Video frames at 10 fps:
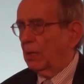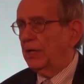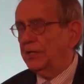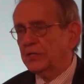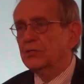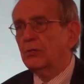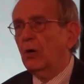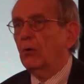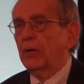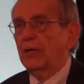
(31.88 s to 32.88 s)
It is
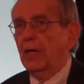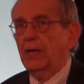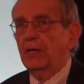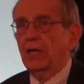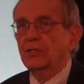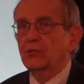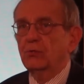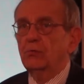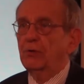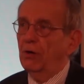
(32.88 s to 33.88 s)
growing, and as
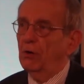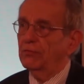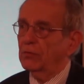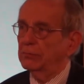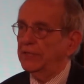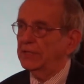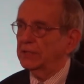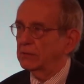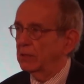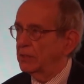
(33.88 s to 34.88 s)
you know from
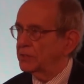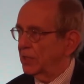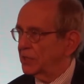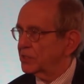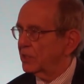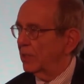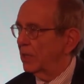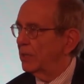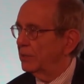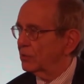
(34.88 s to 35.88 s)
data released
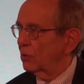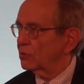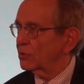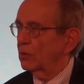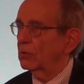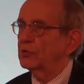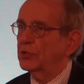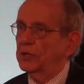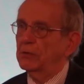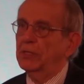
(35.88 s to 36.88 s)
yesterday, it is also
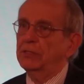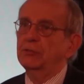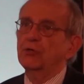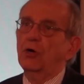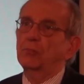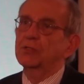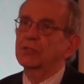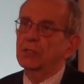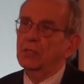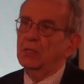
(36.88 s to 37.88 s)
generating jobs.
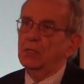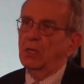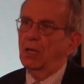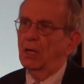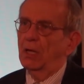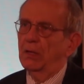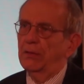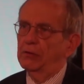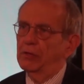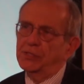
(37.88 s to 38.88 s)

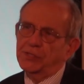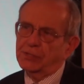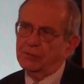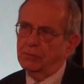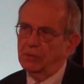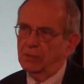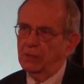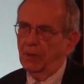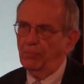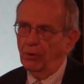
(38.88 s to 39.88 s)
There is
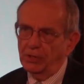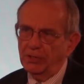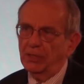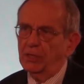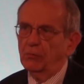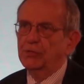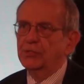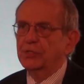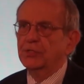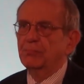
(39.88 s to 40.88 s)
a point here
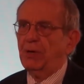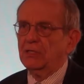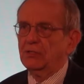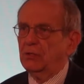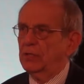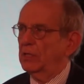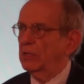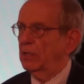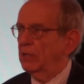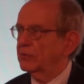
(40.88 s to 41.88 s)
which is puzzling
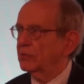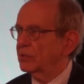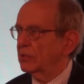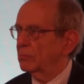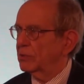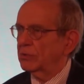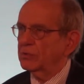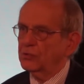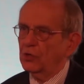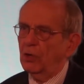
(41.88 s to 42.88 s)
and interesting,
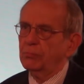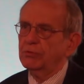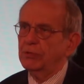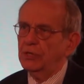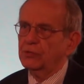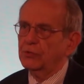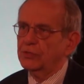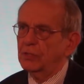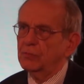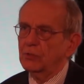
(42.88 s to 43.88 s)
because job creation
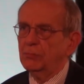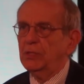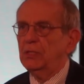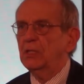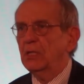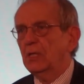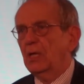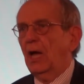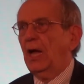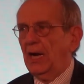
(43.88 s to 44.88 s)
seems to be
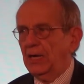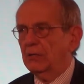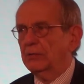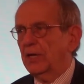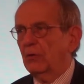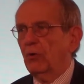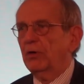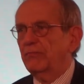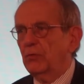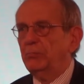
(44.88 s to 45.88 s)
higher than
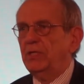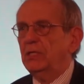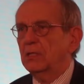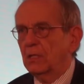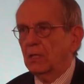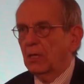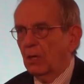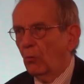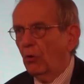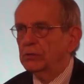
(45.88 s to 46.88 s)
what would be
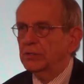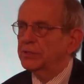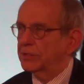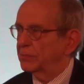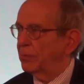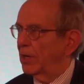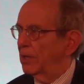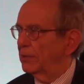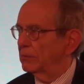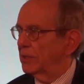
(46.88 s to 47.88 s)
warranted
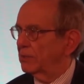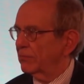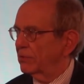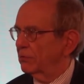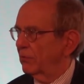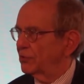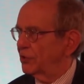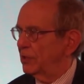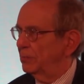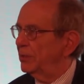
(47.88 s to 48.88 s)
by the rate of growth of
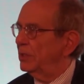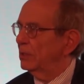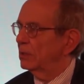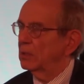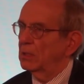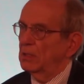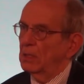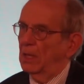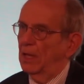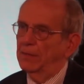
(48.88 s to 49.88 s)
GDP.
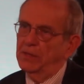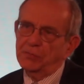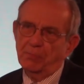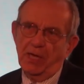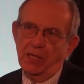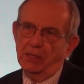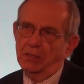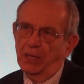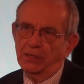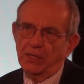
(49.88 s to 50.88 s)
And this may
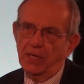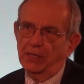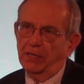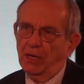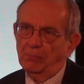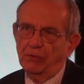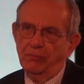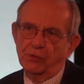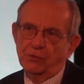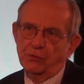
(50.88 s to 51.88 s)
indicate a number
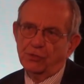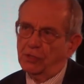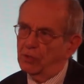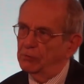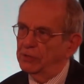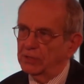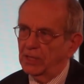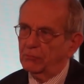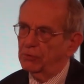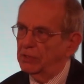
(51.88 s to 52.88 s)
of issues, including
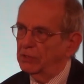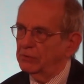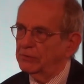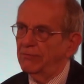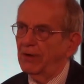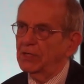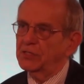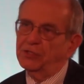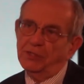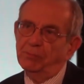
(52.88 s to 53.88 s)
that we need to revise
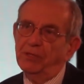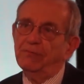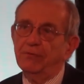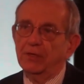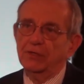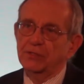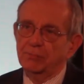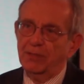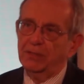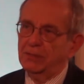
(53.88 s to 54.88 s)
GDP figures,
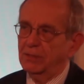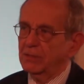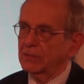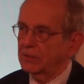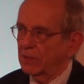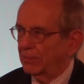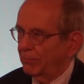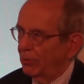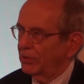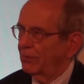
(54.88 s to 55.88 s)
but this is
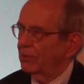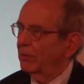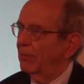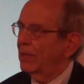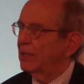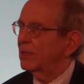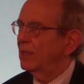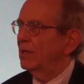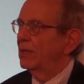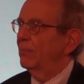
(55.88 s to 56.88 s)
not the point I want to make.
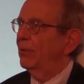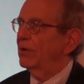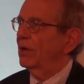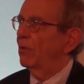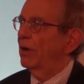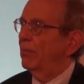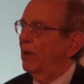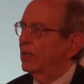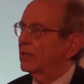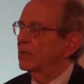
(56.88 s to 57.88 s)
The point I want to
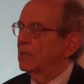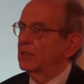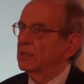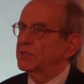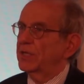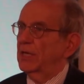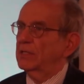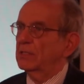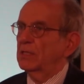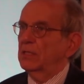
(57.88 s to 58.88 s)
make is
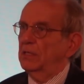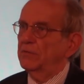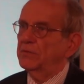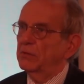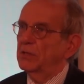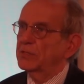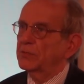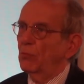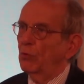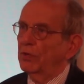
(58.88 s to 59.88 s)
that if there
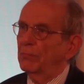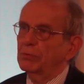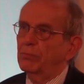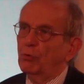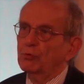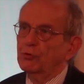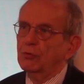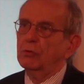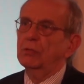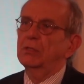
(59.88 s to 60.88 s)
is more than
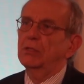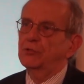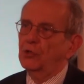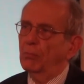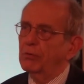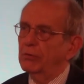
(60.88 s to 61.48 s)
proportional job